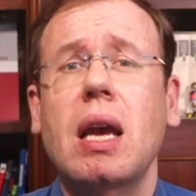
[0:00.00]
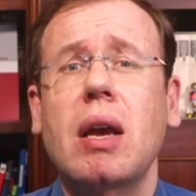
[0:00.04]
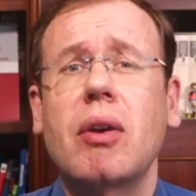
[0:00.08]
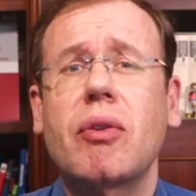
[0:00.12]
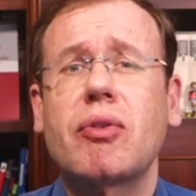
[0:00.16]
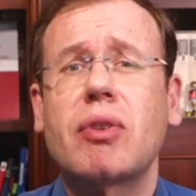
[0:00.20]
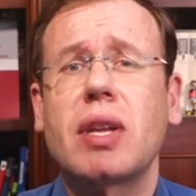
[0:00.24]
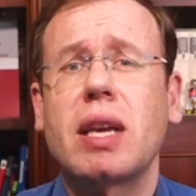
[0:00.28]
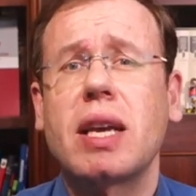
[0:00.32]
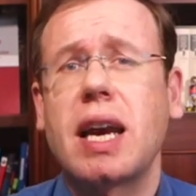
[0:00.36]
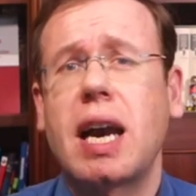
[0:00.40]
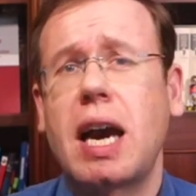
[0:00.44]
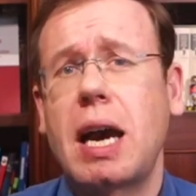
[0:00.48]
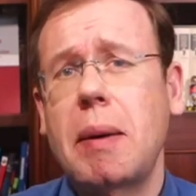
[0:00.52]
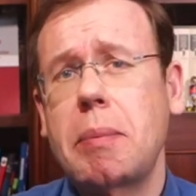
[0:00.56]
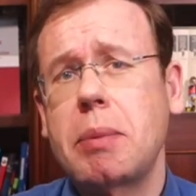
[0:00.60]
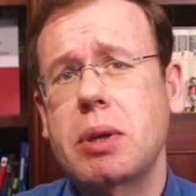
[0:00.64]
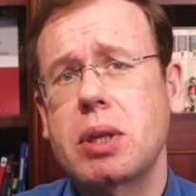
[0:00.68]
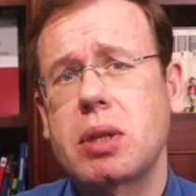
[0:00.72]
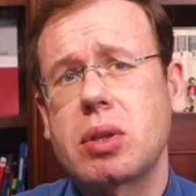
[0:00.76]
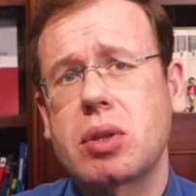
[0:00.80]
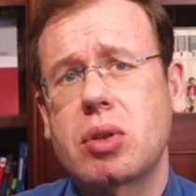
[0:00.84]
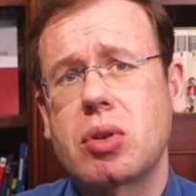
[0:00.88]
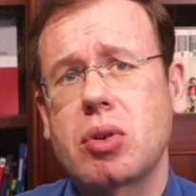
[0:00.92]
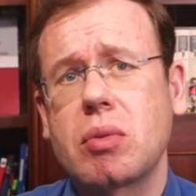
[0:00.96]
If they
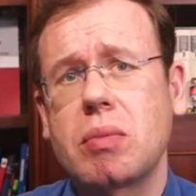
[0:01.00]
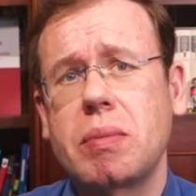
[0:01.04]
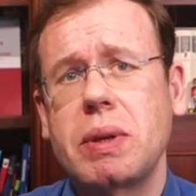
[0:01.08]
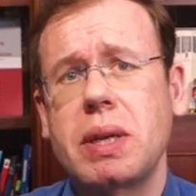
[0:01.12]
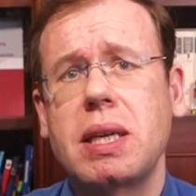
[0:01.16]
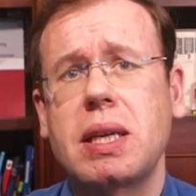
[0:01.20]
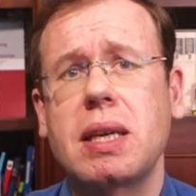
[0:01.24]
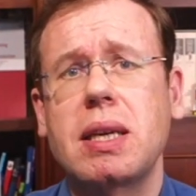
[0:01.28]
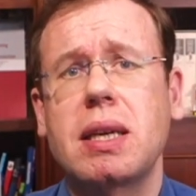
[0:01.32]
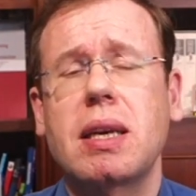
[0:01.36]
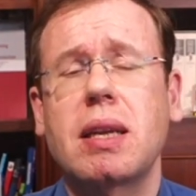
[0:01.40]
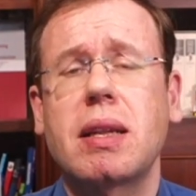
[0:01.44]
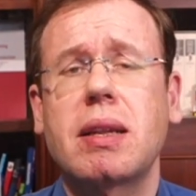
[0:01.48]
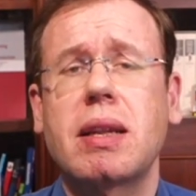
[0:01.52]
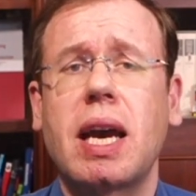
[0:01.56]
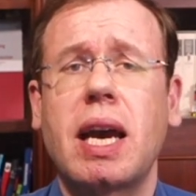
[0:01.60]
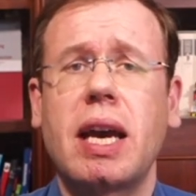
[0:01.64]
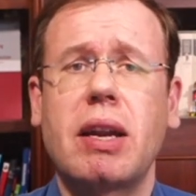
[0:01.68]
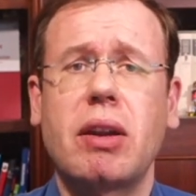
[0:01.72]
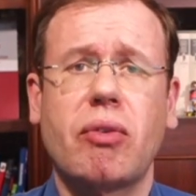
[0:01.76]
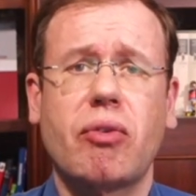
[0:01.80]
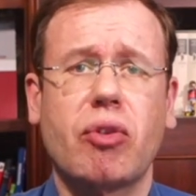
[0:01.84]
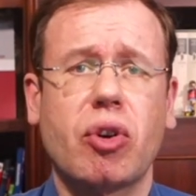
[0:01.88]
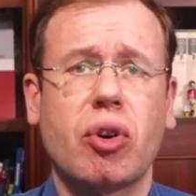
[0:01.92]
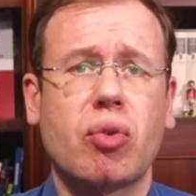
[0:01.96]
happen to be the
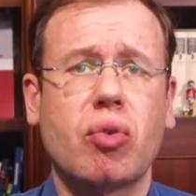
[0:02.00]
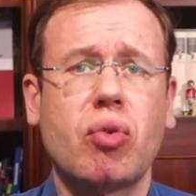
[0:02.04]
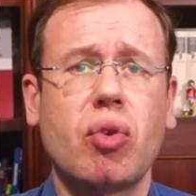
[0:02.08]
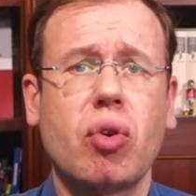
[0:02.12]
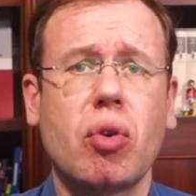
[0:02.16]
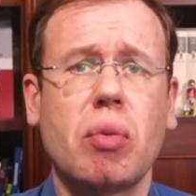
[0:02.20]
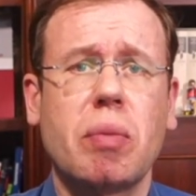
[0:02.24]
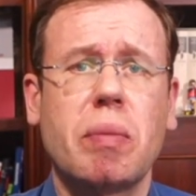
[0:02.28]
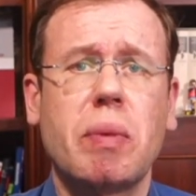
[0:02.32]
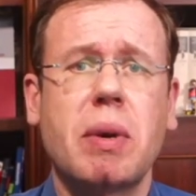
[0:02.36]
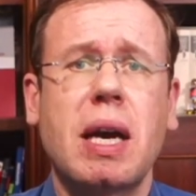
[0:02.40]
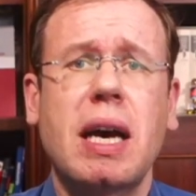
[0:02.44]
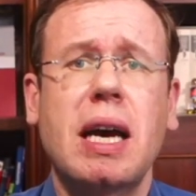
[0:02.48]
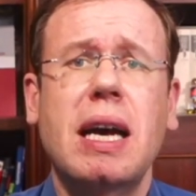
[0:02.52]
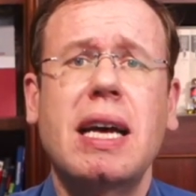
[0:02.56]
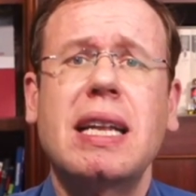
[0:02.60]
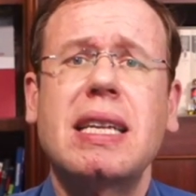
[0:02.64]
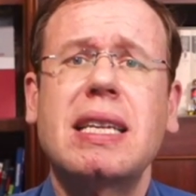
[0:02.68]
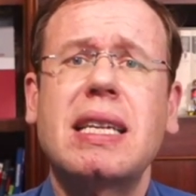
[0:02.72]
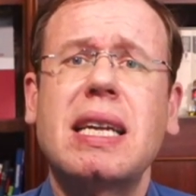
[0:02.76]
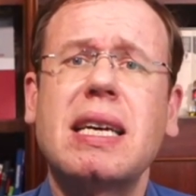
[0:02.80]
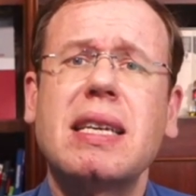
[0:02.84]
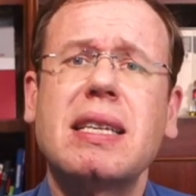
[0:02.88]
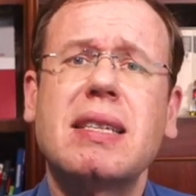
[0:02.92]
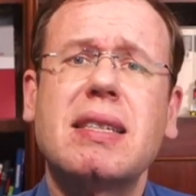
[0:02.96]
head of a group,
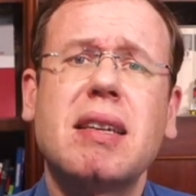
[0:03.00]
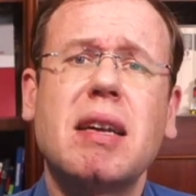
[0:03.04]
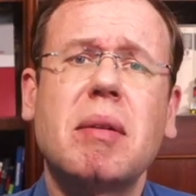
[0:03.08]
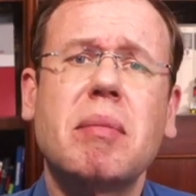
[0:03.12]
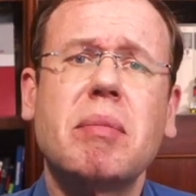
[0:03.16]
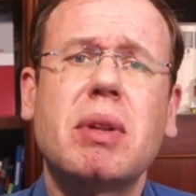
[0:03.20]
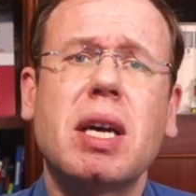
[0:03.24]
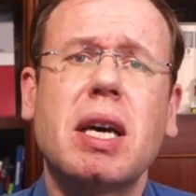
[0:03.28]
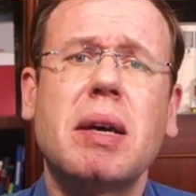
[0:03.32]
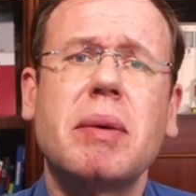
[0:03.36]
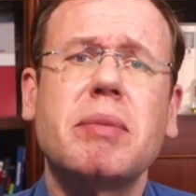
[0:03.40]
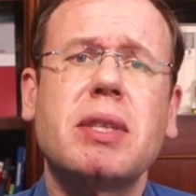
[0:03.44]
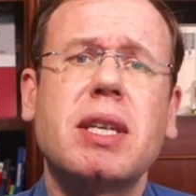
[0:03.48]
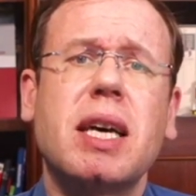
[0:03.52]
they sometimes